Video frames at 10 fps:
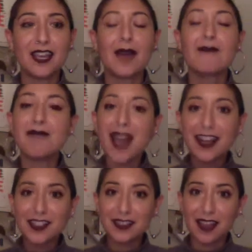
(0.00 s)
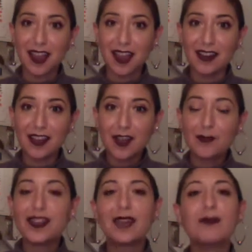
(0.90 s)
Imagine that.
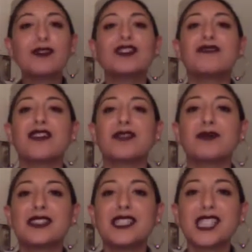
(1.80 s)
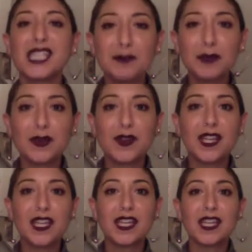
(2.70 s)
Being able to develop a deep
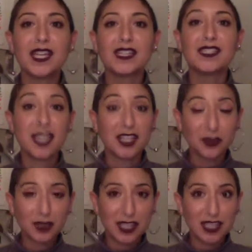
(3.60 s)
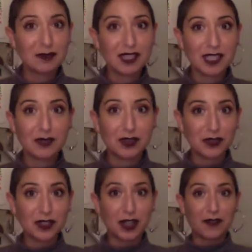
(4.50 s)
sensual intimacy with
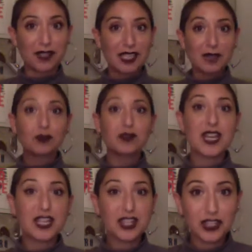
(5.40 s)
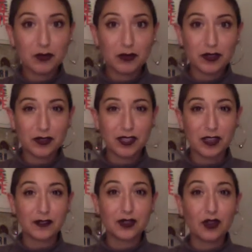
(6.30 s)
yourself, a deep relationship with
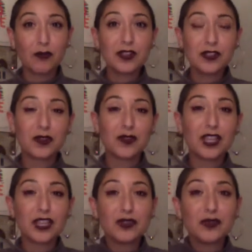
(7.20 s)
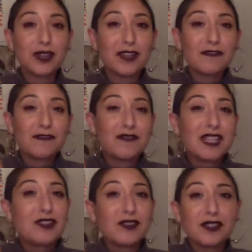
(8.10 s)
yourself, so much so that you can
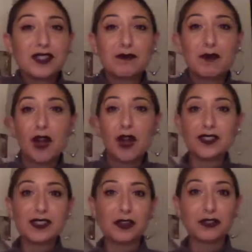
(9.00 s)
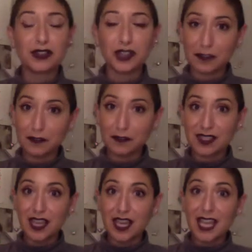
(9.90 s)
feel small, subtle shifts
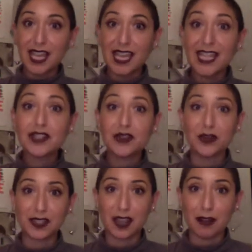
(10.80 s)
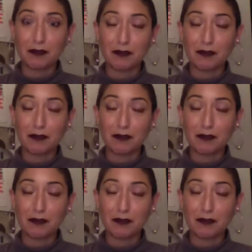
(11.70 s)
in yourself.